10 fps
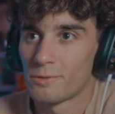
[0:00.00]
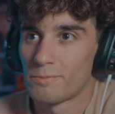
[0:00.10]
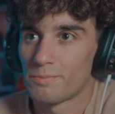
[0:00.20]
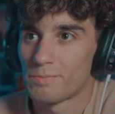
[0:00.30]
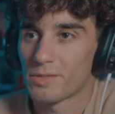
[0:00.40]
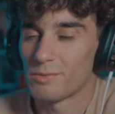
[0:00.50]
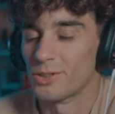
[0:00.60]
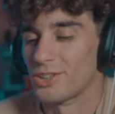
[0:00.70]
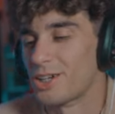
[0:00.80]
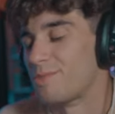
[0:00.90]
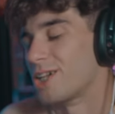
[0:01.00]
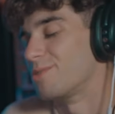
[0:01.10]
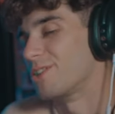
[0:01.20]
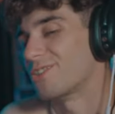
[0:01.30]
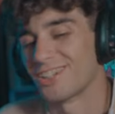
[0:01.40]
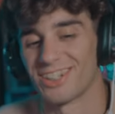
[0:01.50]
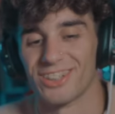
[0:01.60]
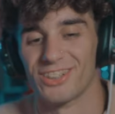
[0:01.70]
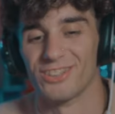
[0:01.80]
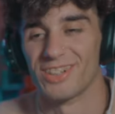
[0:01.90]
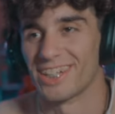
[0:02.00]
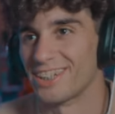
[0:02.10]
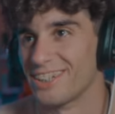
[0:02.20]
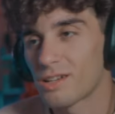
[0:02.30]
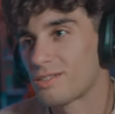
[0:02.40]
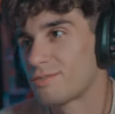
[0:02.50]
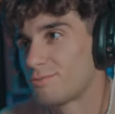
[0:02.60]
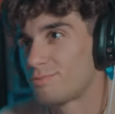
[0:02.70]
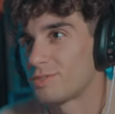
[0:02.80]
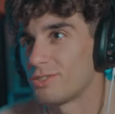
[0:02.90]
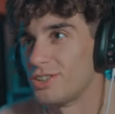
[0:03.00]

Bro, that baby crying. Oh my god. i would not be